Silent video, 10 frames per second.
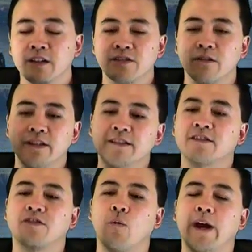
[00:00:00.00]
So this
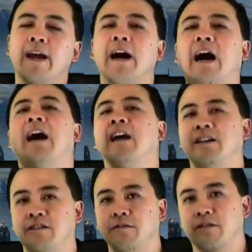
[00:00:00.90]
is the way I
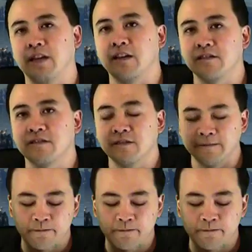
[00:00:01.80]
do things.